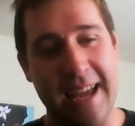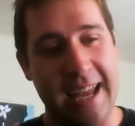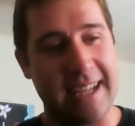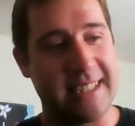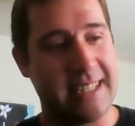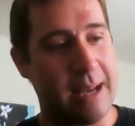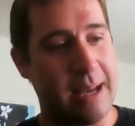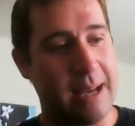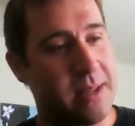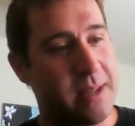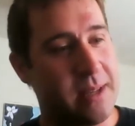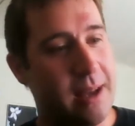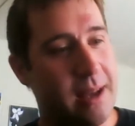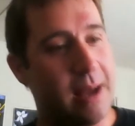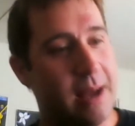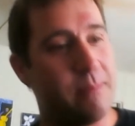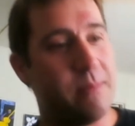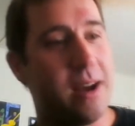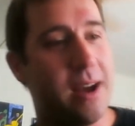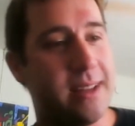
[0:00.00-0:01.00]
Except
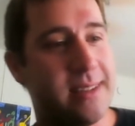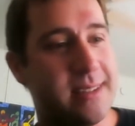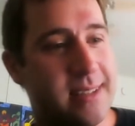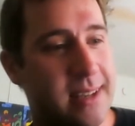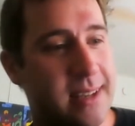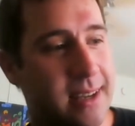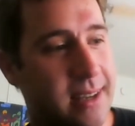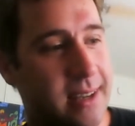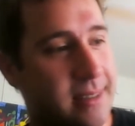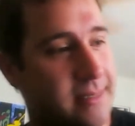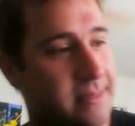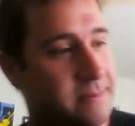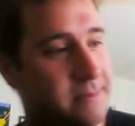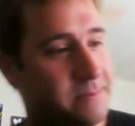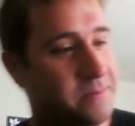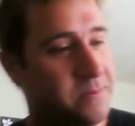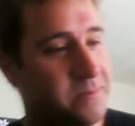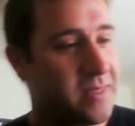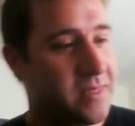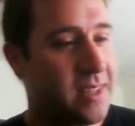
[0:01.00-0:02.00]
I'm not
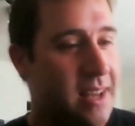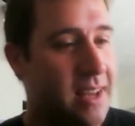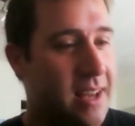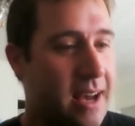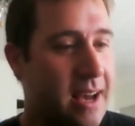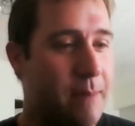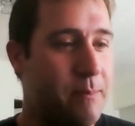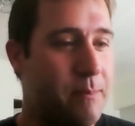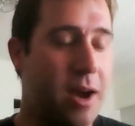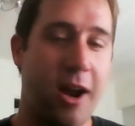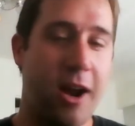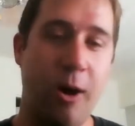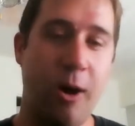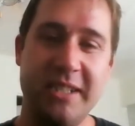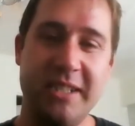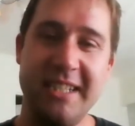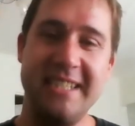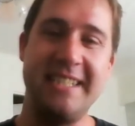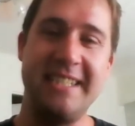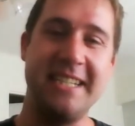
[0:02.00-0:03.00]

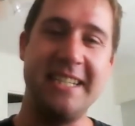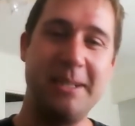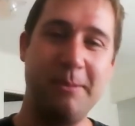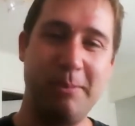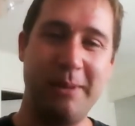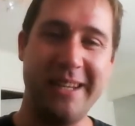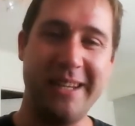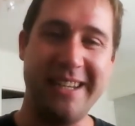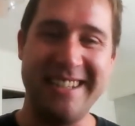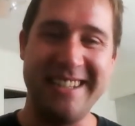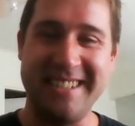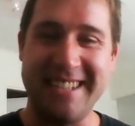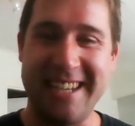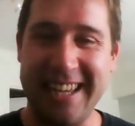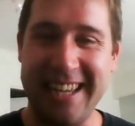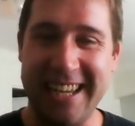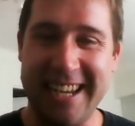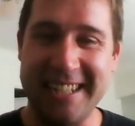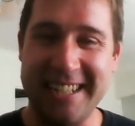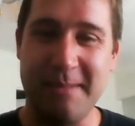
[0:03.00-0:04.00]
always as disciplined as
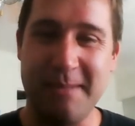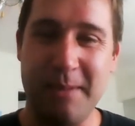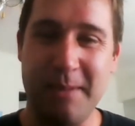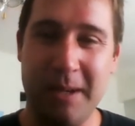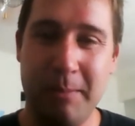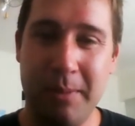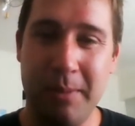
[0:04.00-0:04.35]
I'd like to be,